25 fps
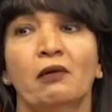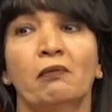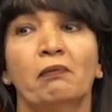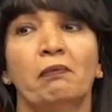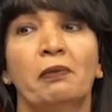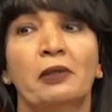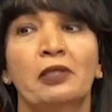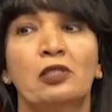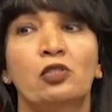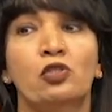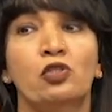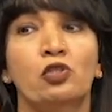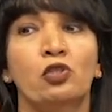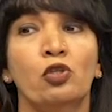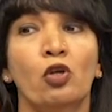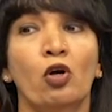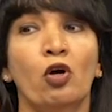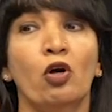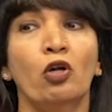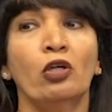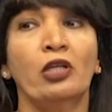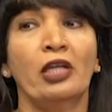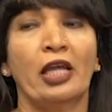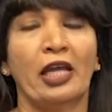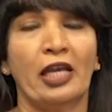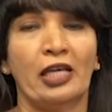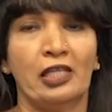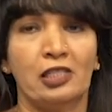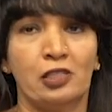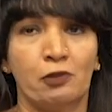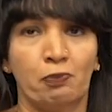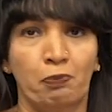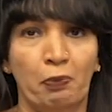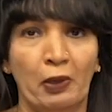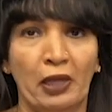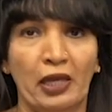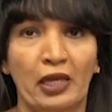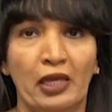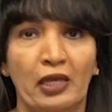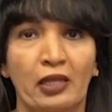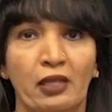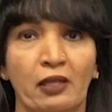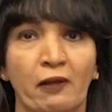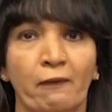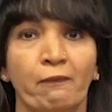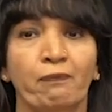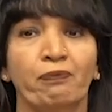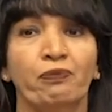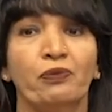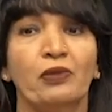but do not
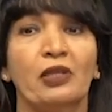explain